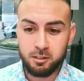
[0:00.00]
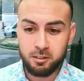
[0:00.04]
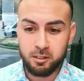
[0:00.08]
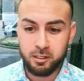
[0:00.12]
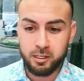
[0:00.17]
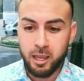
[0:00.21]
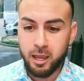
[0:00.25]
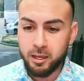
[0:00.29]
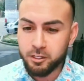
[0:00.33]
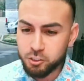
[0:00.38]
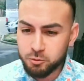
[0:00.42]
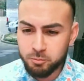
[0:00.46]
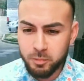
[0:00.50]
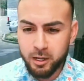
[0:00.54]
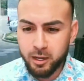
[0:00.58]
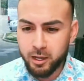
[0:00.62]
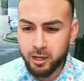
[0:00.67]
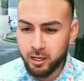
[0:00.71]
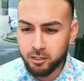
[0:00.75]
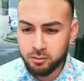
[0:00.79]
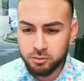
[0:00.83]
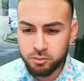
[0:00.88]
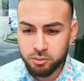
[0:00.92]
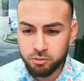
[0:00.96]
Like, how'd you buy a
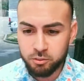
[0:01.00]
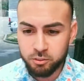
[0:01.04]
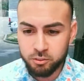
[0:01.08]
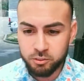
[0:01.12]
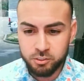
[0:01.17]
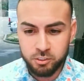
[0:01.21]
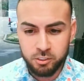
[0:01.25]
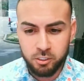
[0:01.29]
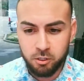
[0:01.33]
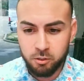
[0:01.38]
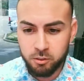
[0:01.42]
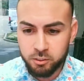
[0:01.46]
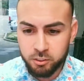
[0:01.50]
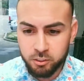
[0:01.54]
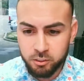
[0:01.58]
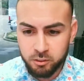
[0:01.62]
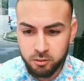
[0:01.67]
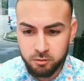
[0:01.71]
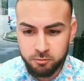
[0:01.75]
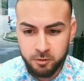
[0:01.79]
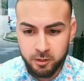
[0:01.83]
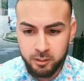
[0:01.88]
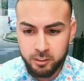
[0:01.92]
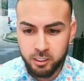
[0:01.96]
house 2 years ago and you're in
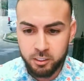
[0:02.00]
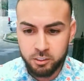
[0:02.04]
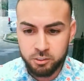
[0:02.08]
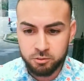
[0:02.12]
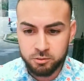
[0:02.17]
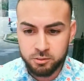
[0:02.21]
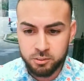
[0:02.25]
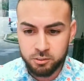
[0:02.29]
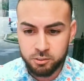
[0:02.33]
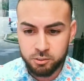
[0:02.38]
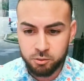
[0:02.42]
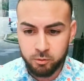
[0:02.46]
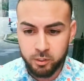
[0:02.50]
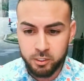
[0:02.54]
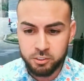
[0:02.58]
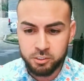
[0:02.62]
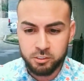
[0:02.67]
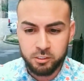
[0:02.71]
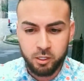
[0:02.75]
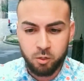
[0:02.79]
a financial situation?